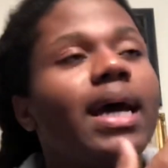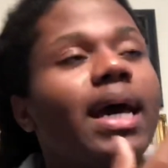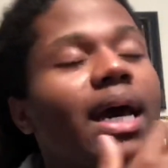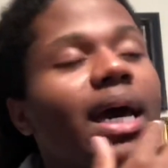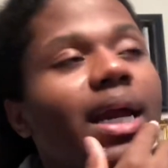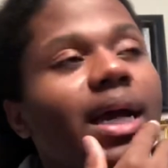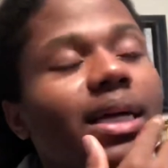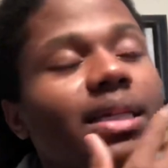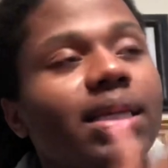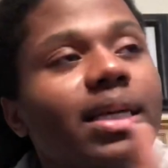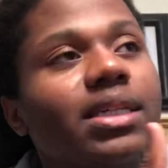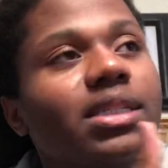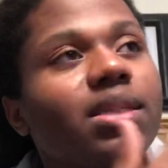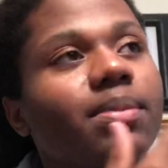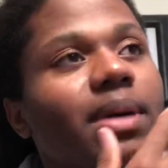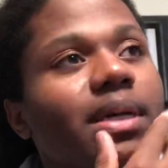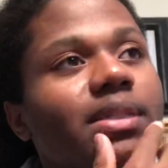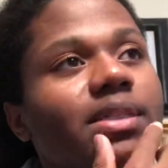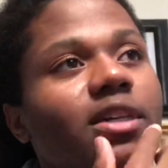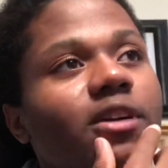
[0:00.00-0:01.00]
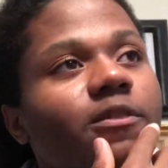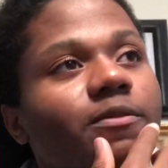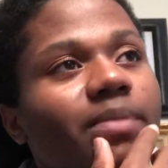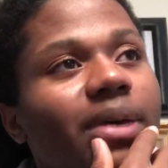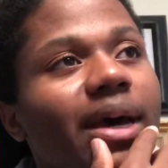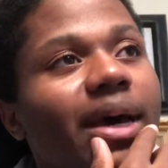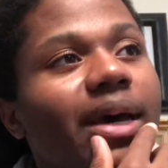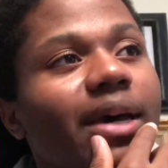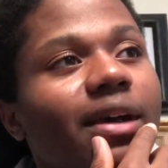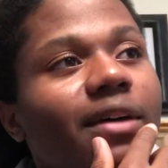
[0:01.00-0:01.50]
And I think to myself,
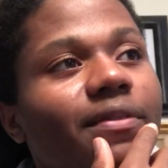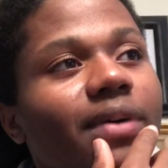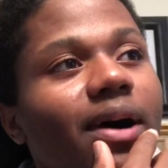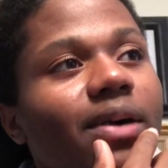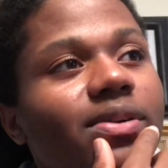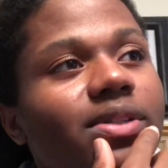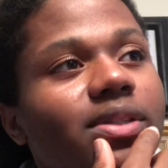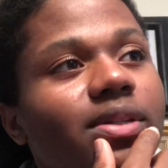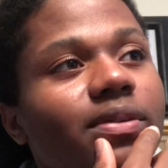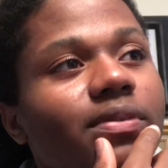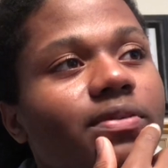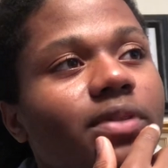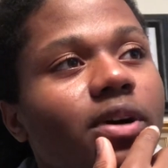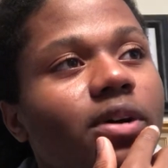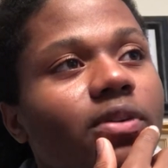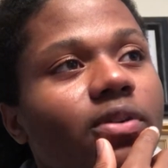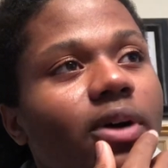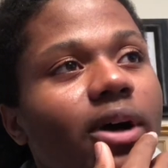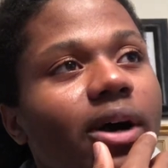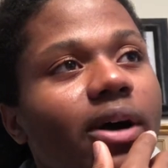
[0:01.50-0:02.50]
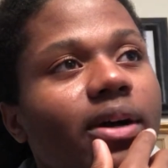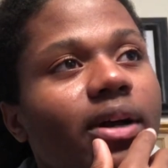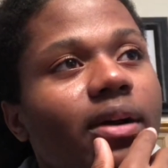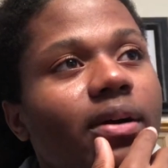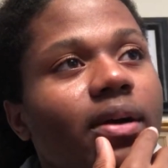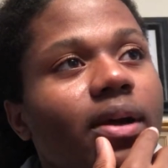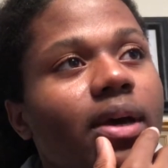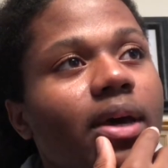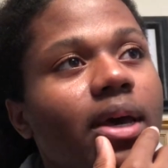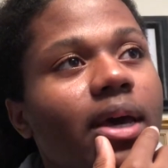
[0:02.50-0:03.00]
man, if I was to fuck
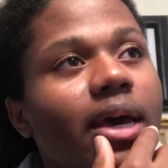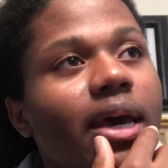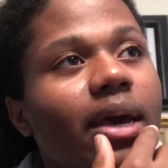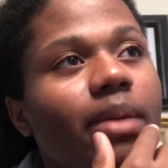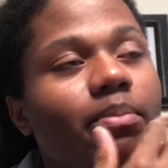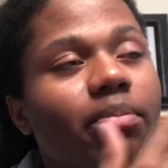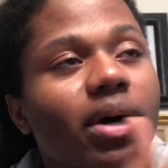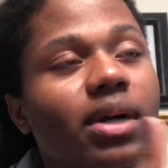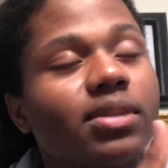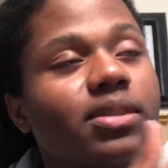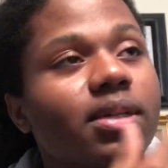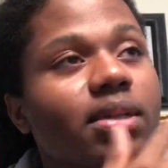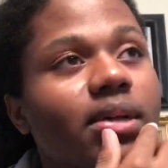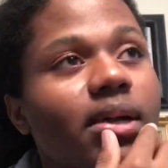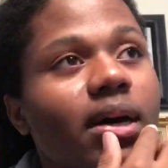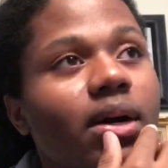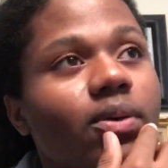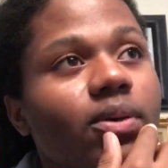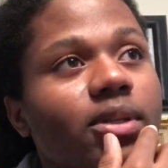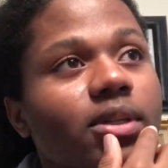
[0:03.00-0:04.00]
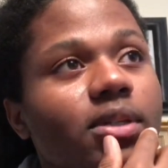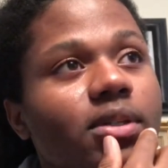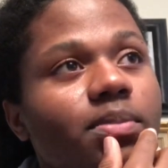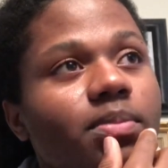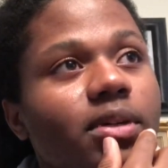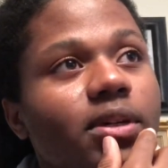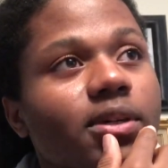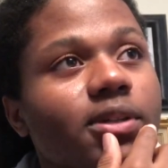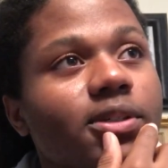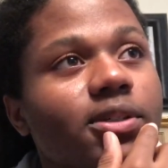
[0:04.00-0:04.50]
around and bust a nut with this
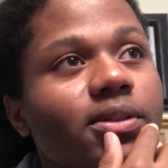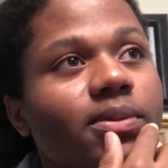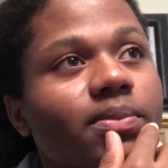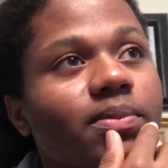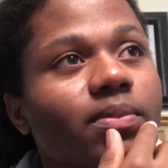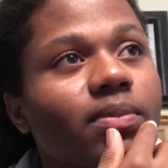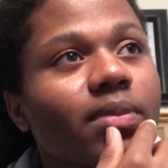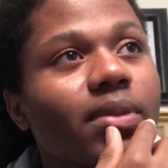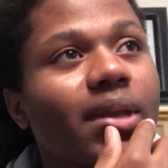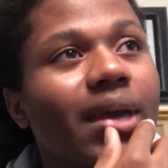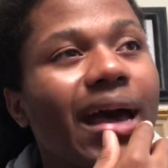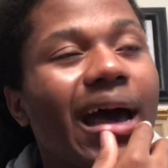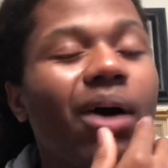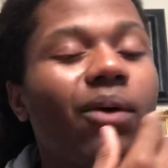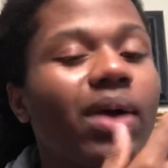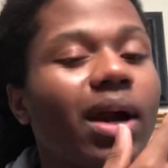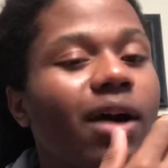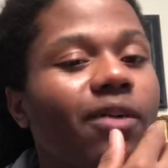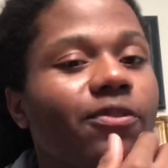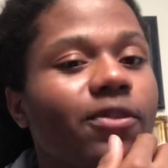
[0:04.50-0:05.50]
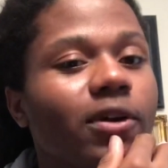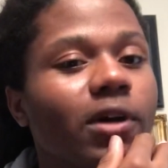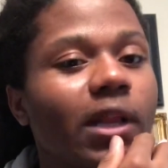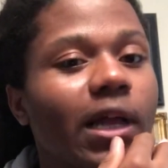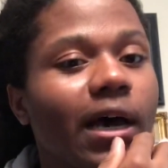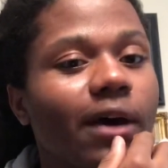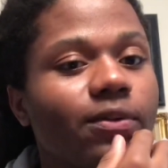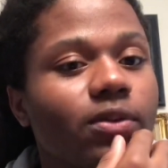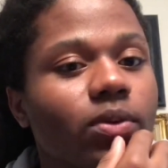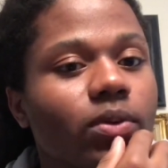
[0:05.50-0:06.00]
bitch, how would I feel
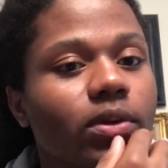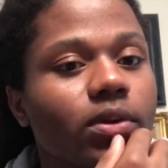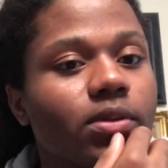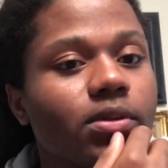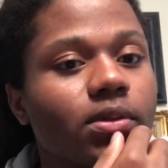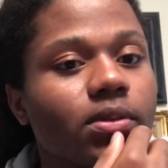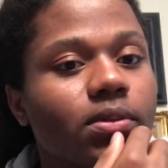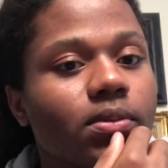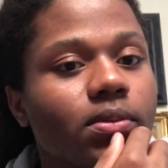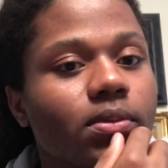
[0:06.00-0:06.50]
afterwards?